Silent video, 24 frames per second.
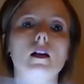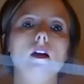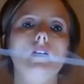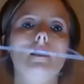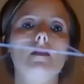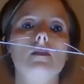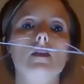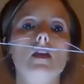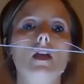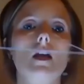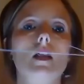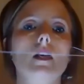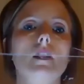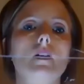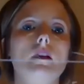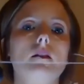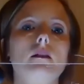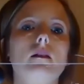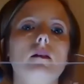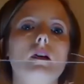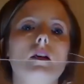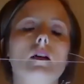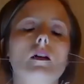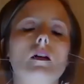and then
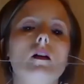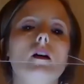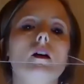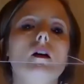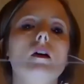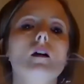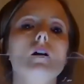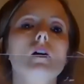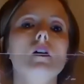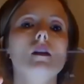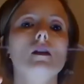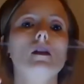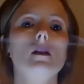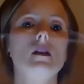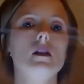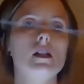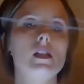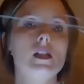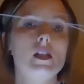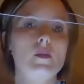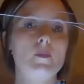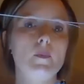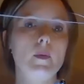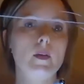the
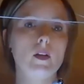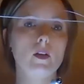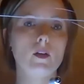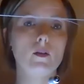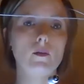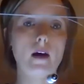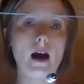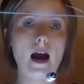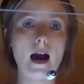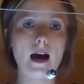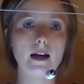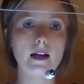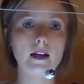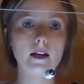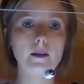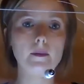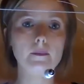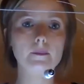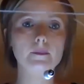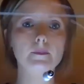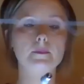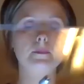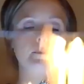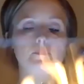spinner rack.
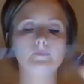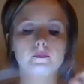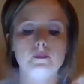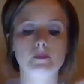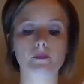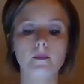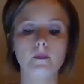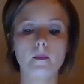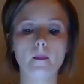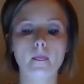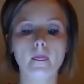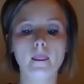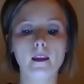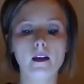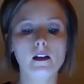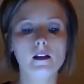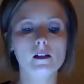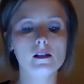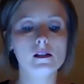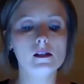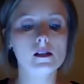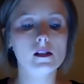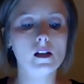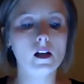
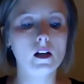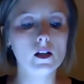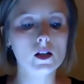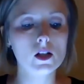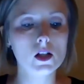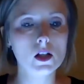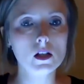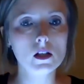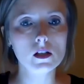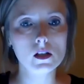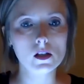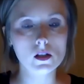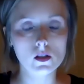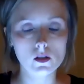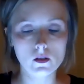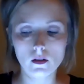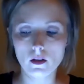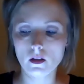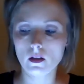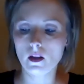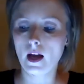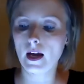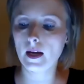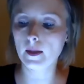It suctions to
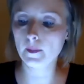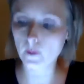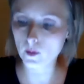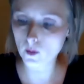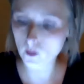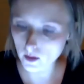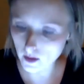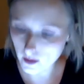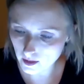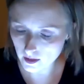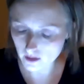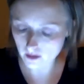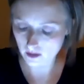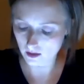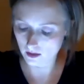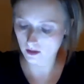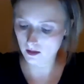the light board